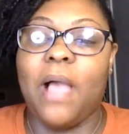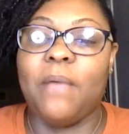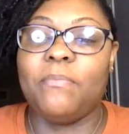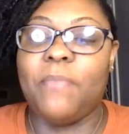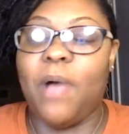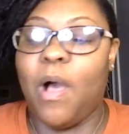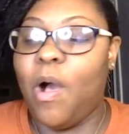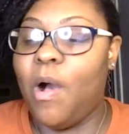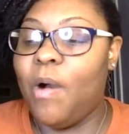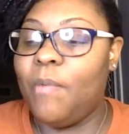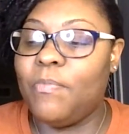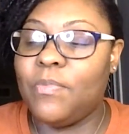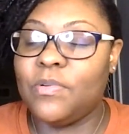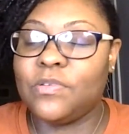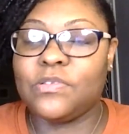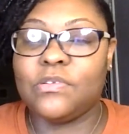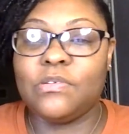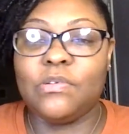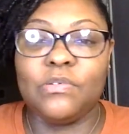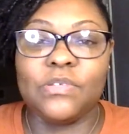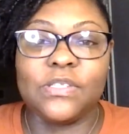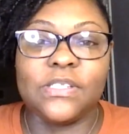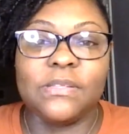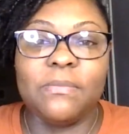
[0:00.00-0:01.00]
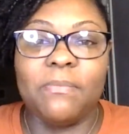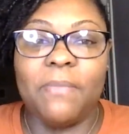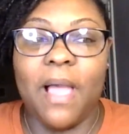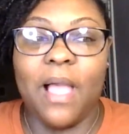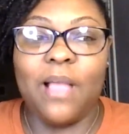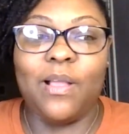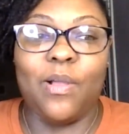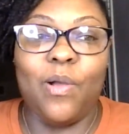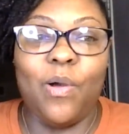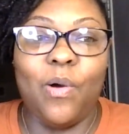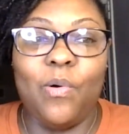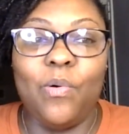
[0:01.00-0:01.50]
almost close to my
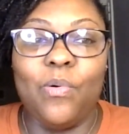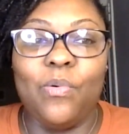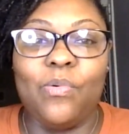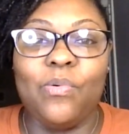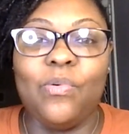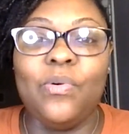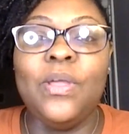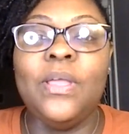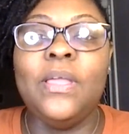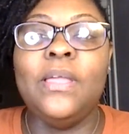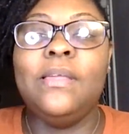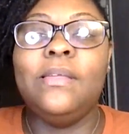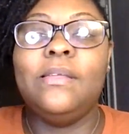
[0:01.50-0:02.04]
goal.